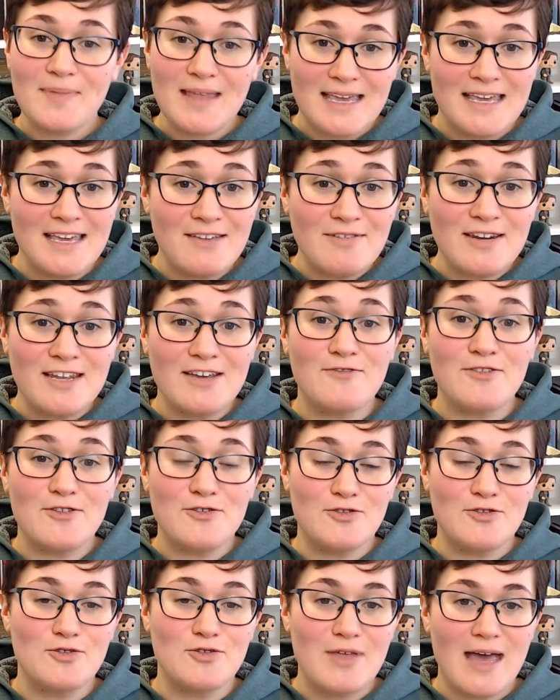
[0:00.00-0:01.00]
even if
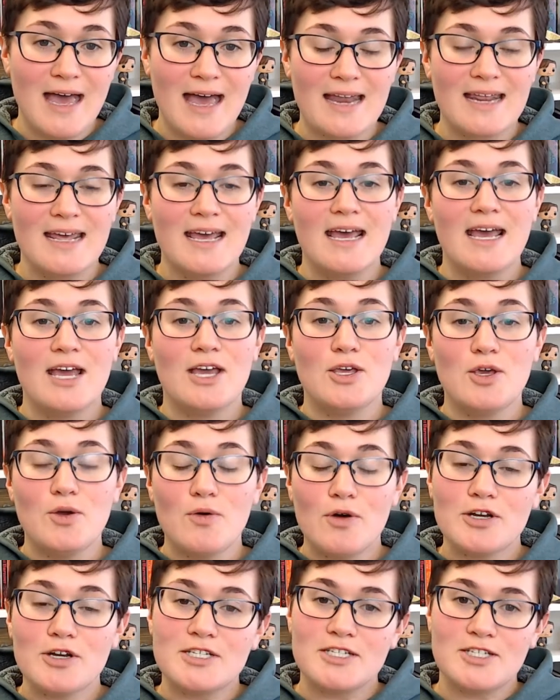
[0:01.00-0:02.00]
you do that,
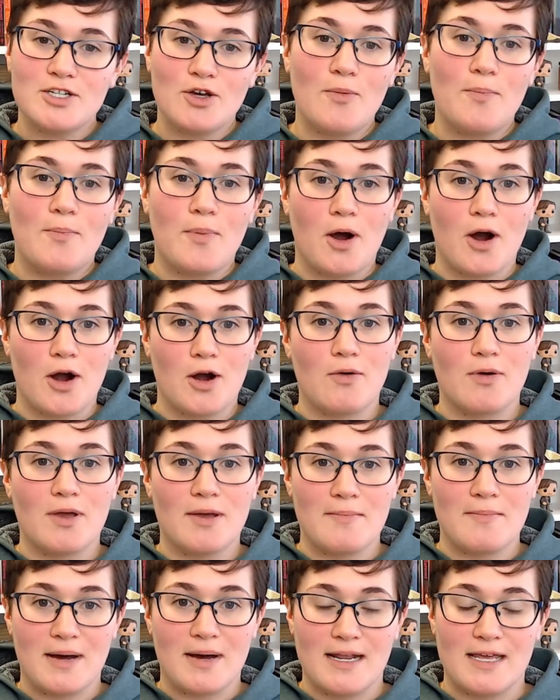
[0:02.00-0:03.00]
you are still
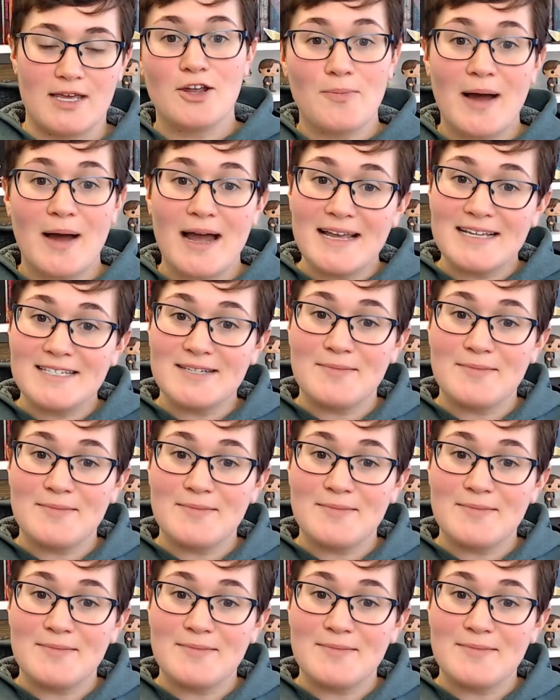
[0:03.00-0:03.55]
borrowing money. You're buying